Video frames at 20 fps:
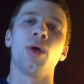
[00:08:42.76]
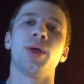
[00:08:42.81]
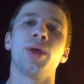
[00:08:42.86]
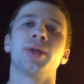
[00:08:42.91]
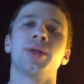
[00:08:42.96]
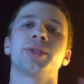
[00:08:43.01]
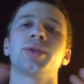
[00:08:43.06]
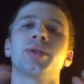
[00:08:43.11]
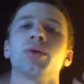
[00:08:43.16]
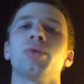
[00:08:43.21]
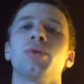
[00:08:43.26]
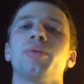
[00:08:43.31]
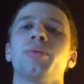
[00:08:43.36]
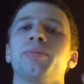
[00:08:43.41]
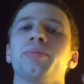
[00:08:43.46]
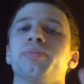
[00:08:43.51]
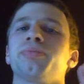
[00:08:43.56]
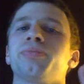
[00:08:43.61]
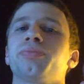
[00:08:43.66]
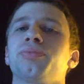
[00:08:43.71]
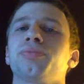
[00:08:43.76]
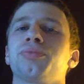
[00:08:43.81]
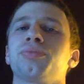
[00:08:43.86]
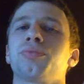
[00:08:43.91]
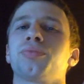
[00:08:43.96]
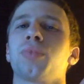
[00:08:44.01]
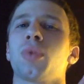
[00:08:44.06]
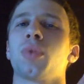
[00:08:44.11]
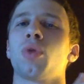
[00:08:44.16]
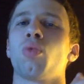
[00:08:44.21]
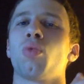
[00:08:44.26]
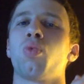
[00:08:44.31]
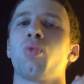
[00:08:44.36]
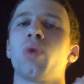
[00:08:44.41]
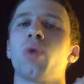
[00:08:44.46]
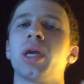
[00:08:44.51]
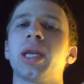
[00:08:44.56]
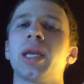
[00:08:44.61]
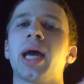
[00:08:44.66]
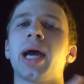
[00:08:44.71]
So,
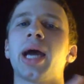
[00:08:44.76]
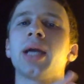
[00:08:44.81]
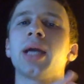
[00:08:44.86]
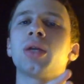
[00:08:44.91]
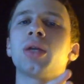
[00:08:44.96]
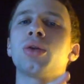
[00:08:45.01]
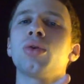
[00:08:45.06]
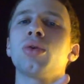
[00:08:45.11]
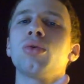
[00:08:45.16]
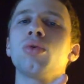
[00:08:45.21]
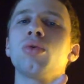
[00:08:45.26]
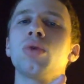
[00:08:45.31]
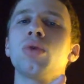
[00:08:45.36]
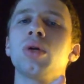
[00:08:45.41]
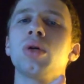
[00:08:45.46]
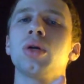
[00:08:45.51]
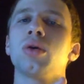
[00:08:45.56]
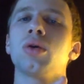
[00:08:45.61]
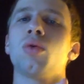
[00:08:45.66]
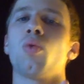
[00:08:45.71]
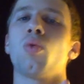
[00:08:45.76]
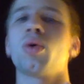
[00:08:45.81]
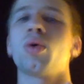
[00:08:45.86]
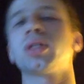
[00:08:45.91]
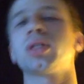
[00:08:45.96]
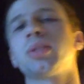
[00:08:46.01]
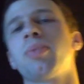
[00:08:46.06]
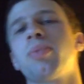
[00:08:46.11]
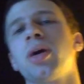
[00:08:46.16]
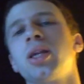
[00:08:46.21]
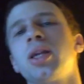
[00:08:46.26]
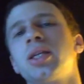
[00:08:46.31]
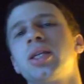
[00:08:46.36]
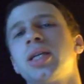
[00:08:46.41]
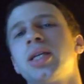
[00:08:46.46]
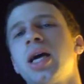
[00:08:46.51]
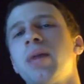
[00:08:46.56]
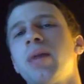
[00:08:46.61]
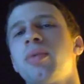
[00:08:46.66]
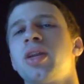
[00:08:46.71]
when I do Once Upon a
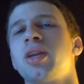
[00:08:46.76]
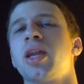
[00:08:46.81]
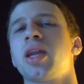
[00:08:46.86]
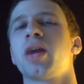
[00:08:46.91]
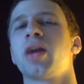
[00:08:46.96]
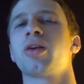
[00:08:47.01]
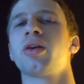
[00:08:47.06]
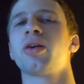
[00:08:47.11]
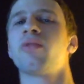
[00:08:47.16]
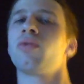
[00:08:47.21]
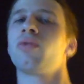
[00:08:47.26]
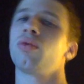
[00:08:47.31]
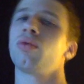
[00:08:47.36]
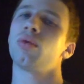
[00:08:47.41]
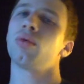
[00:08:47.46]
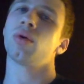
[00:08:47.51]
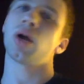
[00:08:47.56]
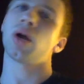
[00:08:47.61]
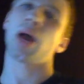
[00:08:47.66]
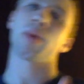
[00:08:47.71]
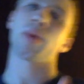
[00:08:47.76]
Time and Daredevil, I'm